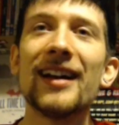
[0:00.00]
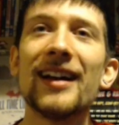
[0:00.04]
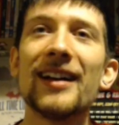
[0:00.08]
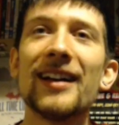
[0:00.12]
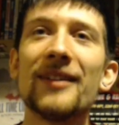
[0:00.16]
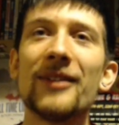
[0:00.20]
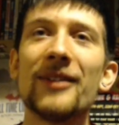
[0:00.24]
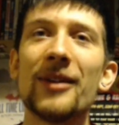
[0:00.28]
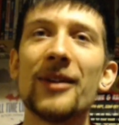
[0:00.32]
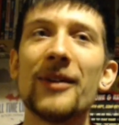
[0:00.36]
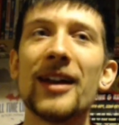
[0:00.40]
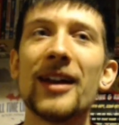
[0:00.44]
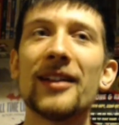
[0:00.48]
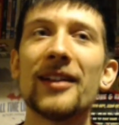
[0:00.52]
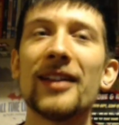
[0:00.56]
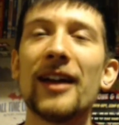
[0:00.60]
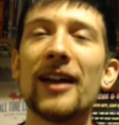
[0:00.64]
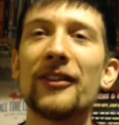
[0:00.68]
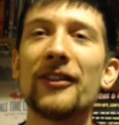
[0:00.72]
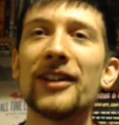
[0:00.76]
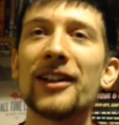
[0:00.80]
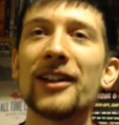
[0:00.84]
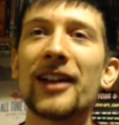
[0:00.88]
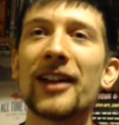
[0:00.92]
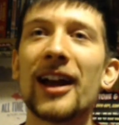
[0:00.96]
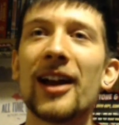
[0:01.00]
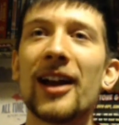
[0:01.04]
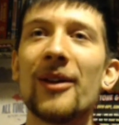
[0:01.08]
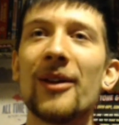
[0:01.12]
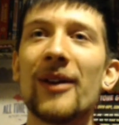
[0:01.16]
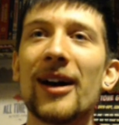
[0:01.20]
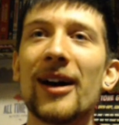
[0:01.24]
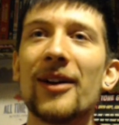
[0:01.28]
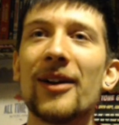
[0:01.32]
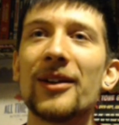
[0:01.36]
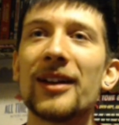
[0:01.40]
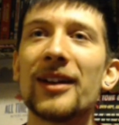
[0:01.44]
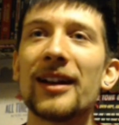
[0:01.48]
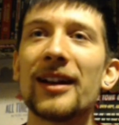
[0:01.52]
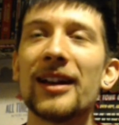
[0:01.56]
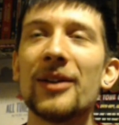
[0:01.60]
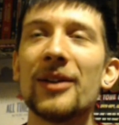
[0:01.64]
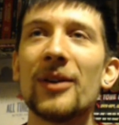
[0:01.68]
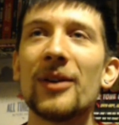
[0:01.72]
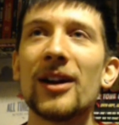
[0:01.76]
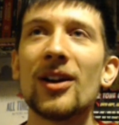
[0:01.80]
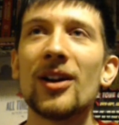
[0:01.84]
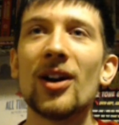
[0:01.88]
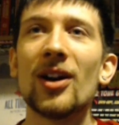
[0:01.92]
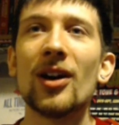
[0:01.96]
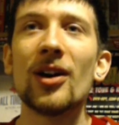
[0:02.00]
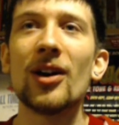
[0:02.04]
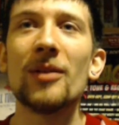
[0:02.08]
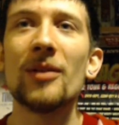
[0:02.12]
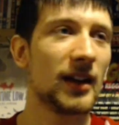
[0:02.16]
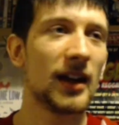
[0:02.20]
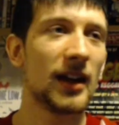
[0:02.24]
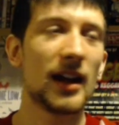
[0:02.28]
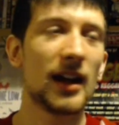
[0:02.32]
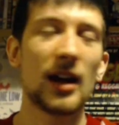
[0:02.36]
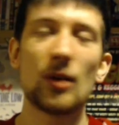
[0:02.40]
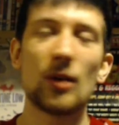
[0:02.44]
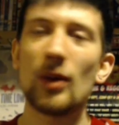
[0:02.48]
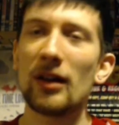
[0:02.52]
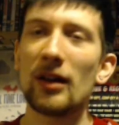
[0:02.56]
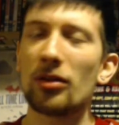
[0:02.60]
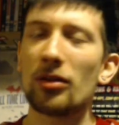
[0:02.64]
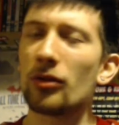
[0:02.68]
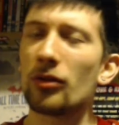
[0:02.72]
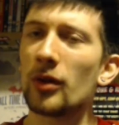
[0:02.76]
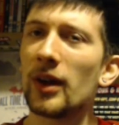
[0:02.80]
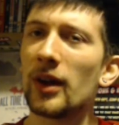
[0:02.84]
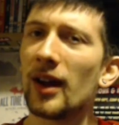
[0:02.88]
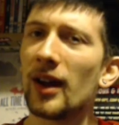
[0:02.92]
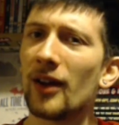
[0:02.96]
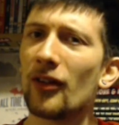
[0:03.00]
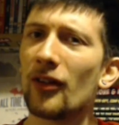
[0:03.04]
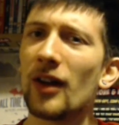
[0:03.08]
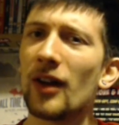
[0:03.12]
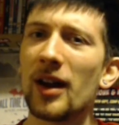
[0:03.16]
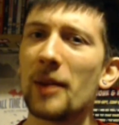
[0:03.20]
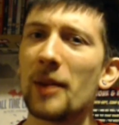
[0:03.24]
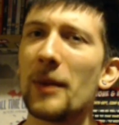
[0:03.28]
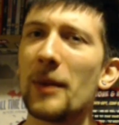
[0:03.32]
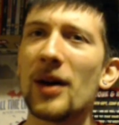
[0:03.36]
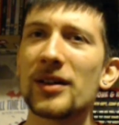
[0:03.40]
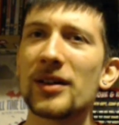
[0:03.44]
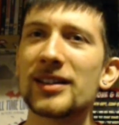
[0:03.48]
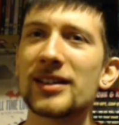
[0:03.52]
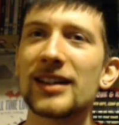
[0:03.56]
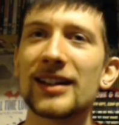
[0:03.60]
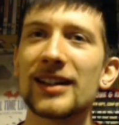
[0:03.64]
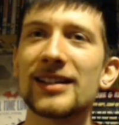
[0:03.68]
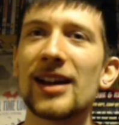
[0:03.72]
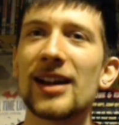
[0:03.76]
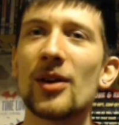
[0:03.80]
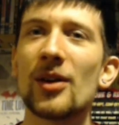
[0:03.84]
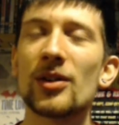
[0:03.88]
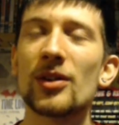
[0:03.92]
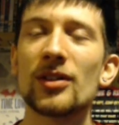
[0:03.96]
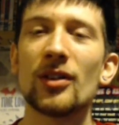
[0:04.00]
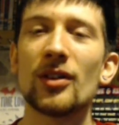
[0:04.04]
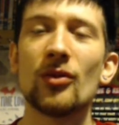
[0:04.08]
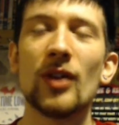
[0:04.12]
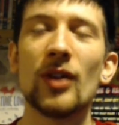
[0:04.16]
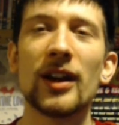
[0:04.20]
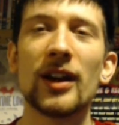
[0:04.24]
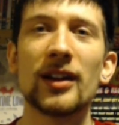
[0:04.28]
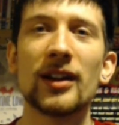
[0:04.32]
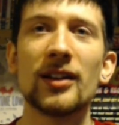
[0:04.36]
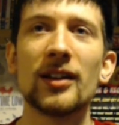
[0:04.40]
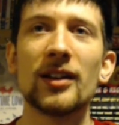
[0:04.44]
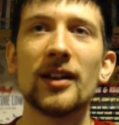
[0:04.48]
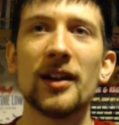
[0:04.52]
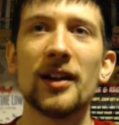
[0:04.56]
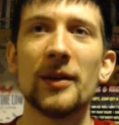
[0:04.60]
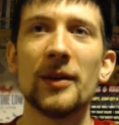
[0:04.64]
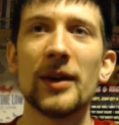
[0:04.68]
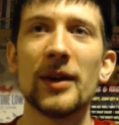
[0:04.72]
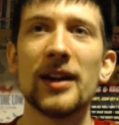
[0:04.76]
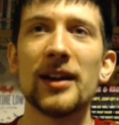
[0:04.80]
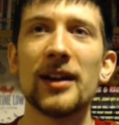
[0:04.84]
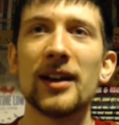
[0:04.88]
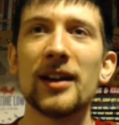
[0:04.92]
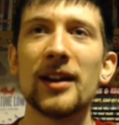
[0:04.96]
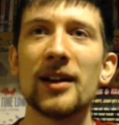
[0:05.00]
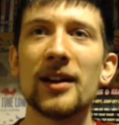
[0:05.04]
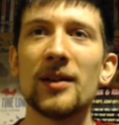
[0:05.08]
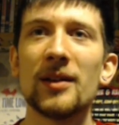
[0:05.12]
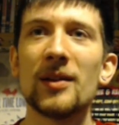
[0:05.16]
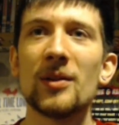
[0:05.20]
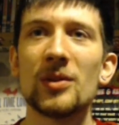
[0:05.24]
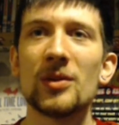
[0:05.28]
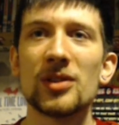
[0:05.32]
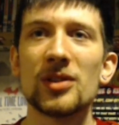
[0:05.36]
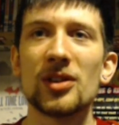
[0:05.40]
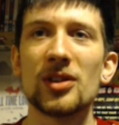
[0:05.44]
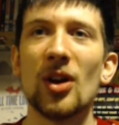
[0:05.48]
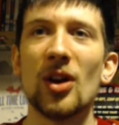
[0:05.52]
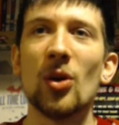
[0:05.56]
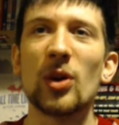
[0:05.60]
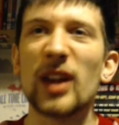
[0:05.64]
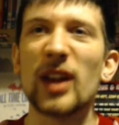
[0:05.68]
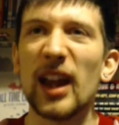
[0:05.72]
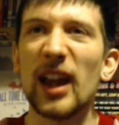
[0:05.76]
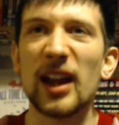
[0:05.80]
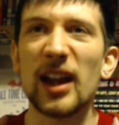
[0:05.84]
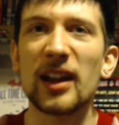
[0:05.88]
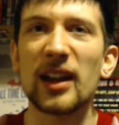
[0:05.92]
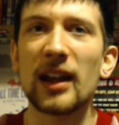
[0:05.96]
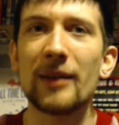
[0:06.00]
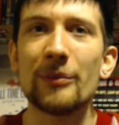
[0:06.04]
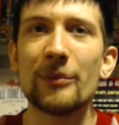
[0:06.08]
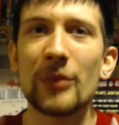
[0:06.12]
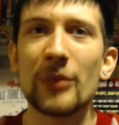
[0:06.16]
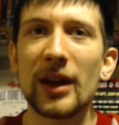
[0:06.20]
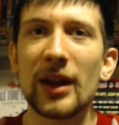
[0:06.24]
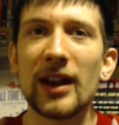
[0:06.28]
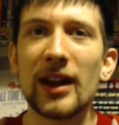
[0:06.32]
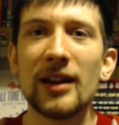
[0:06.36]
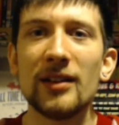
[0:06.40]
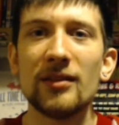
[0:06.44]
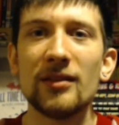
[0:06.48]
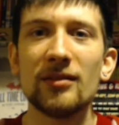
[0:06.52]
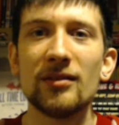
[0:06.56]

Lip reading: My mate left it lying around and he went home. Ran through it in about 6 hours on regular. I mean, it was an okay campaign.